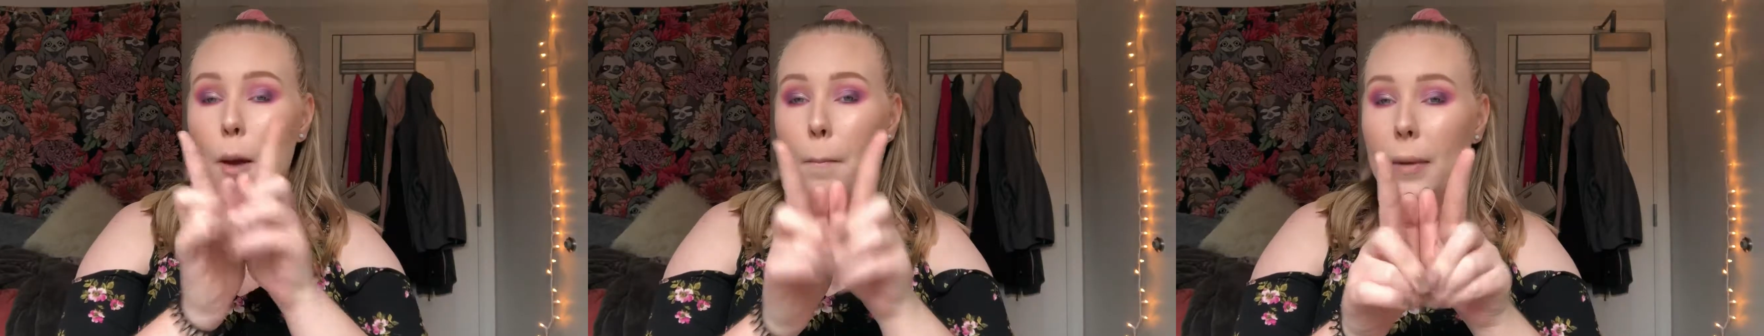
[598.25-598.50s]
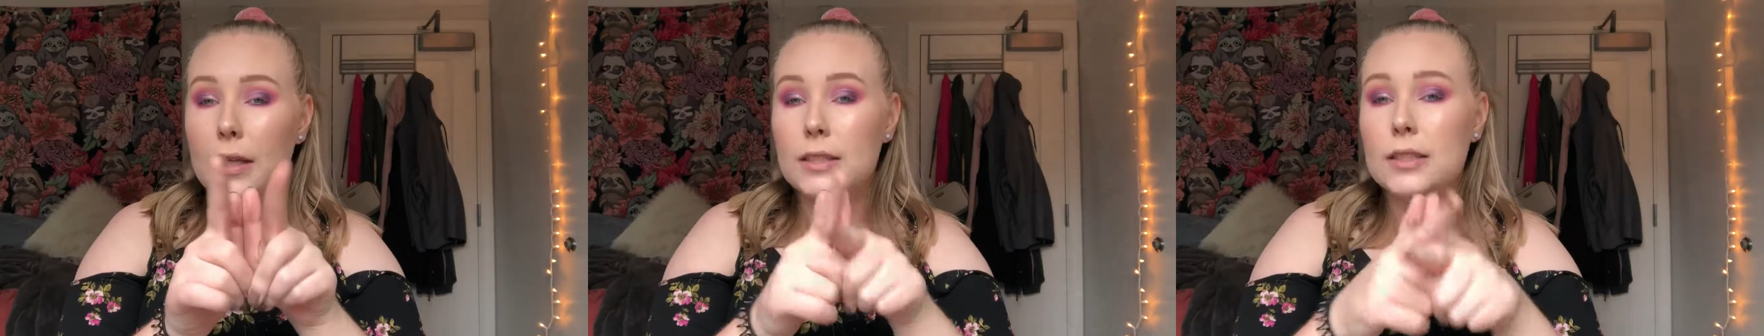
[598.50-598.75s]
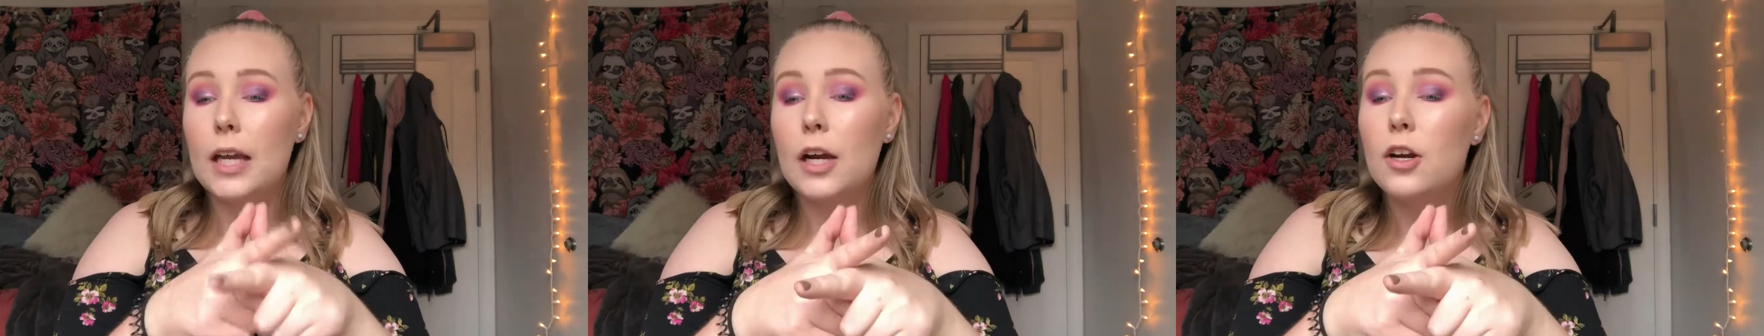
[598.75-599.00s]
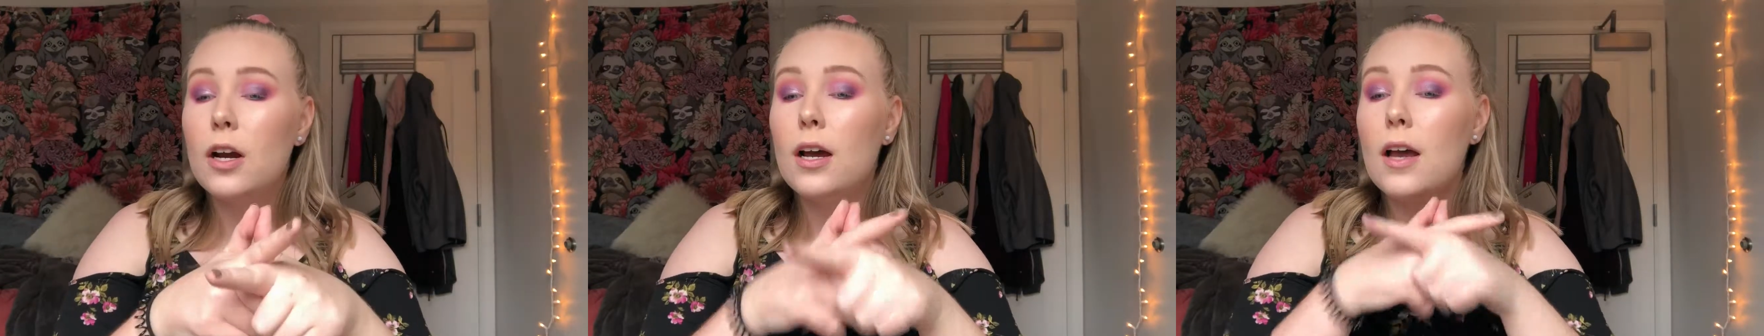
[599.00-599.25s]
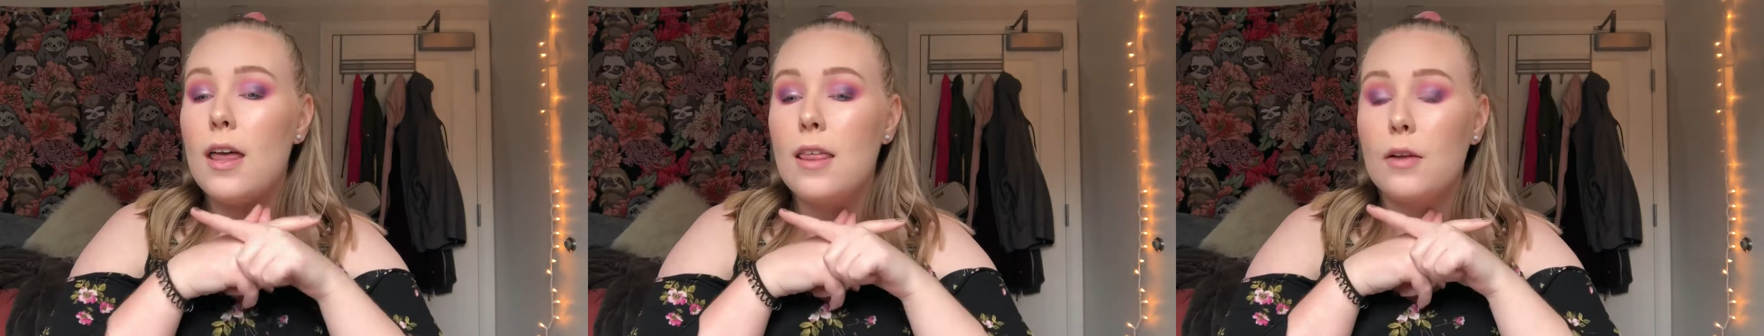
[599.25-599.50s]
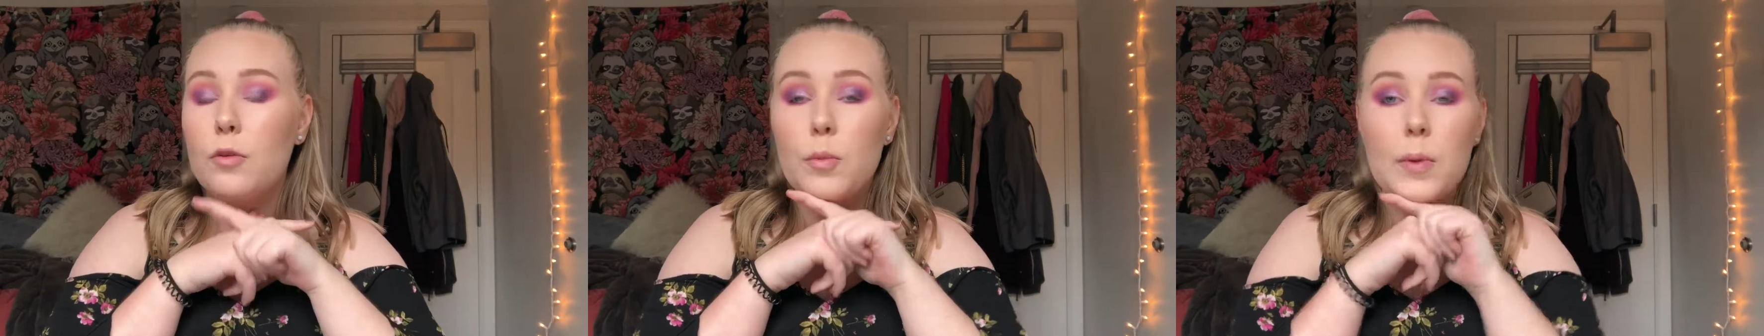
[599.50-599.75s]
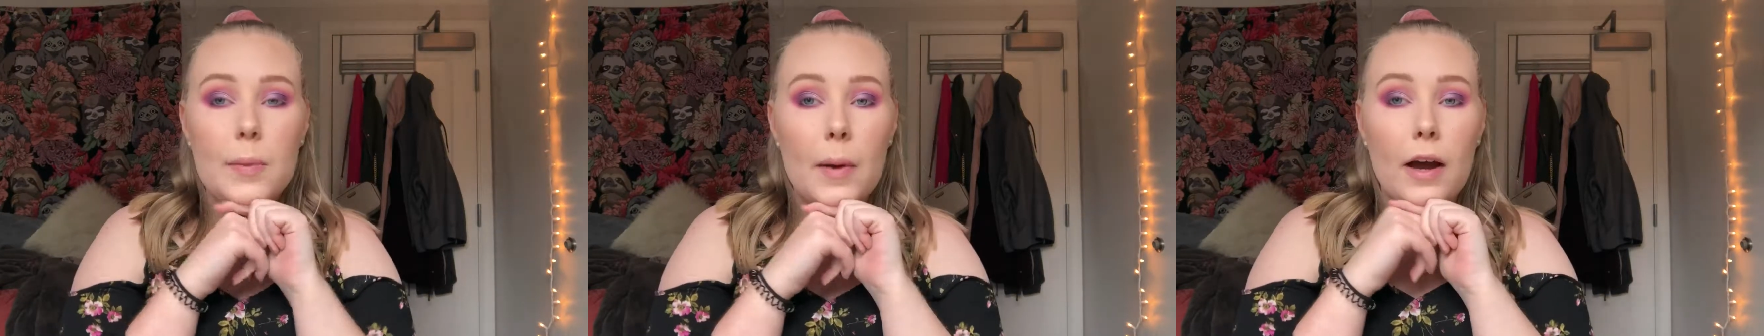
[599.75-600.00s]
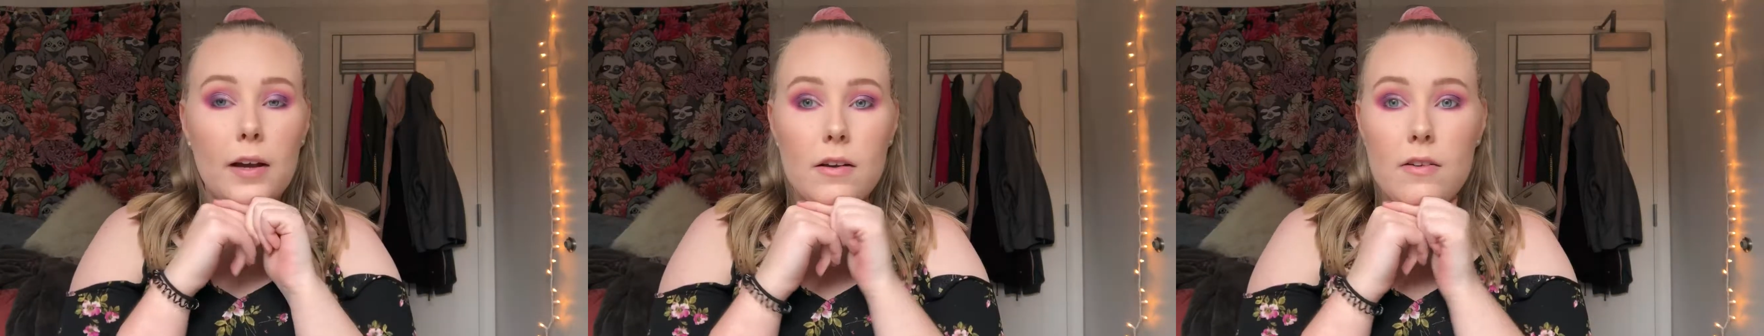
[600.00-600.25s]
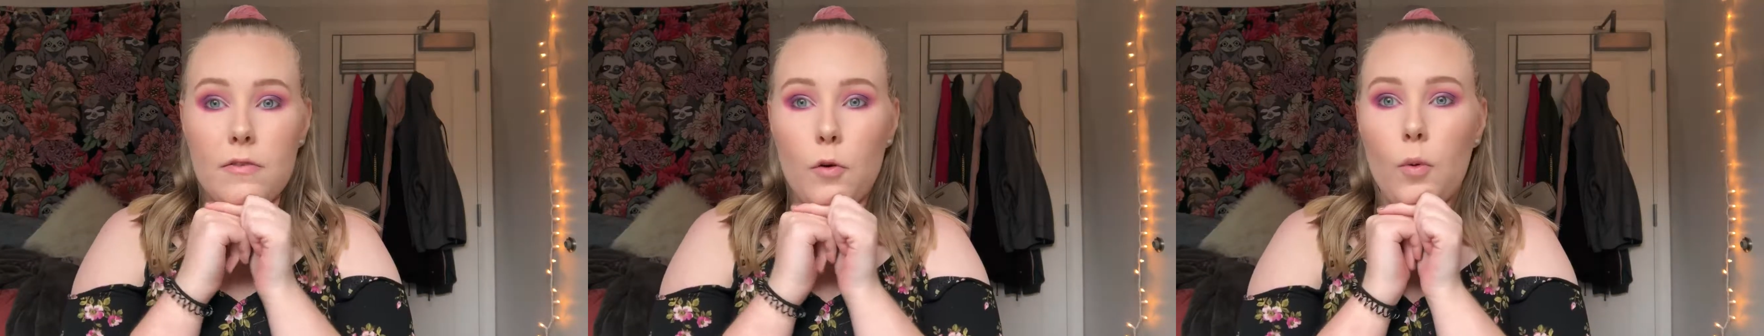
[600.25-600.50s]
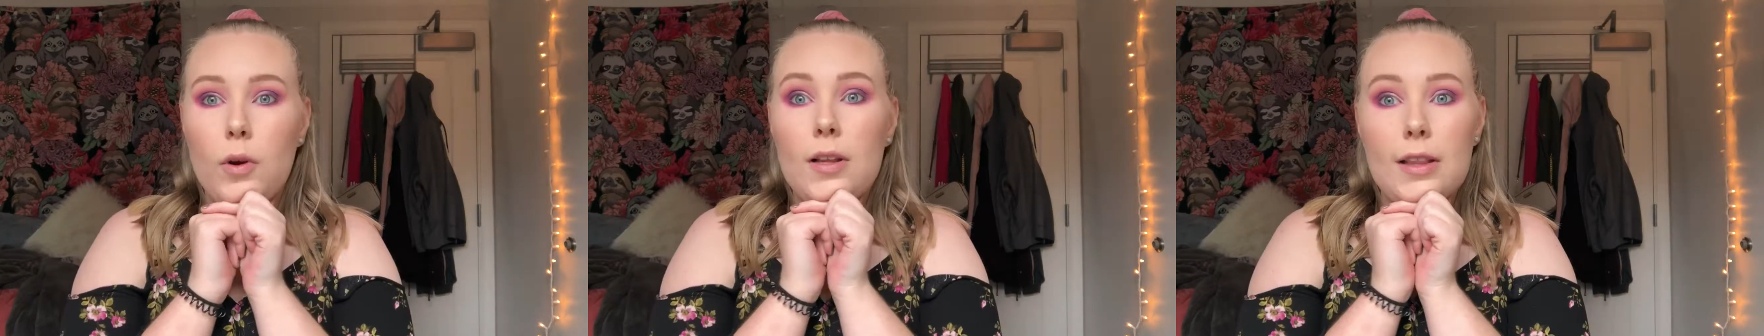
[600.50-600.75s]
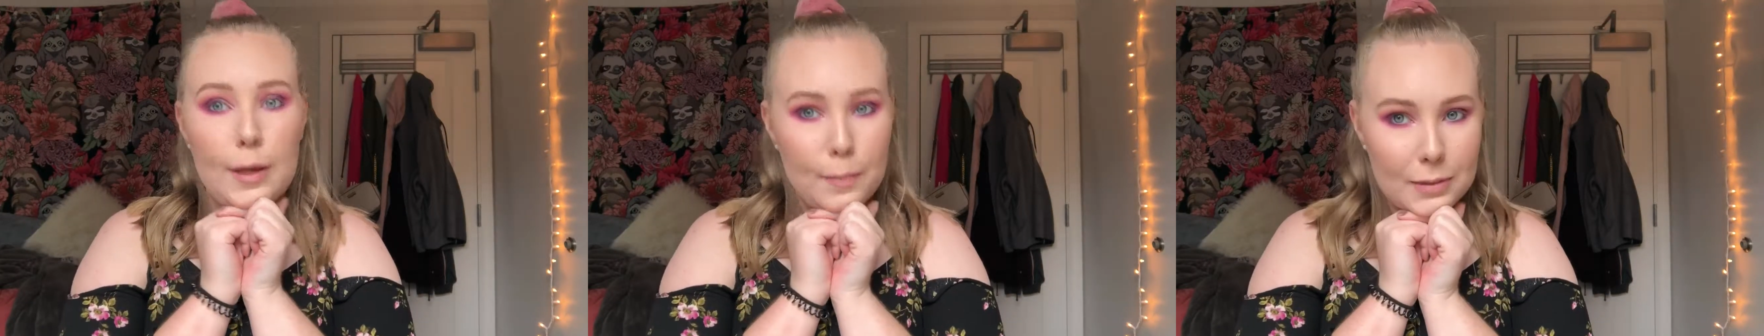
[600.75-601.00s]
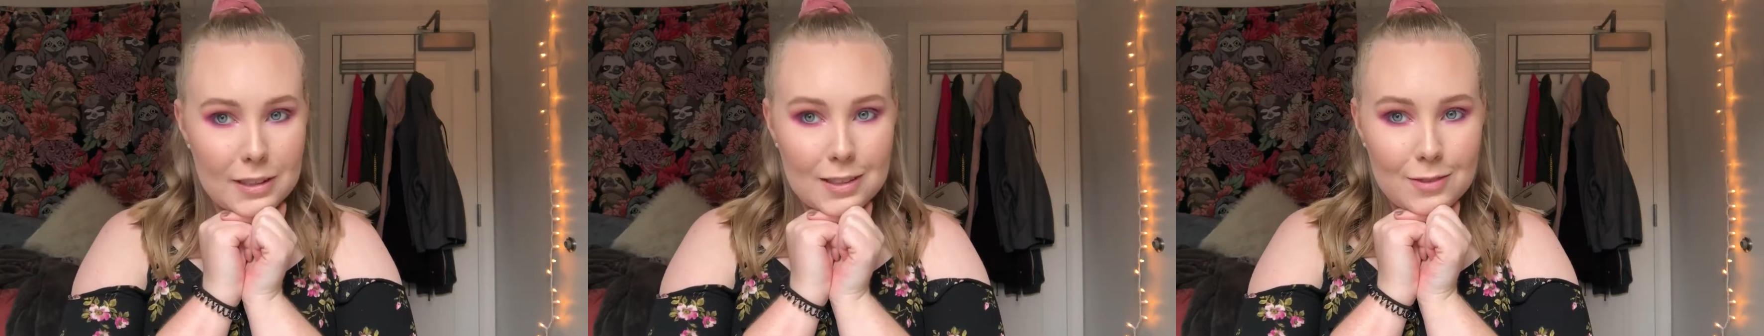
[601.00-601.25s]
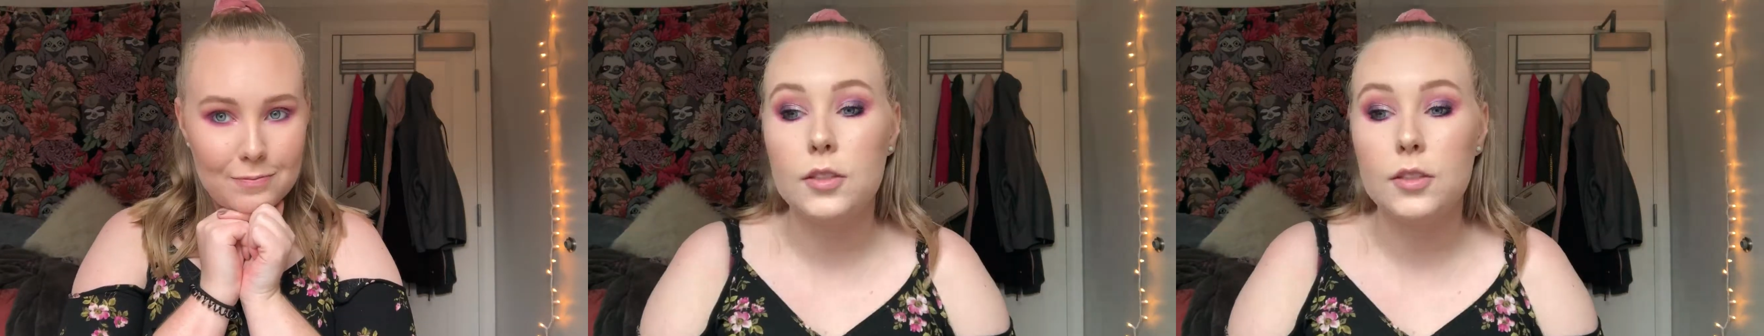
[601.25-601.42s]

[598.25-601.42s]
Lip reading: mascara, and then we'll be back for lips.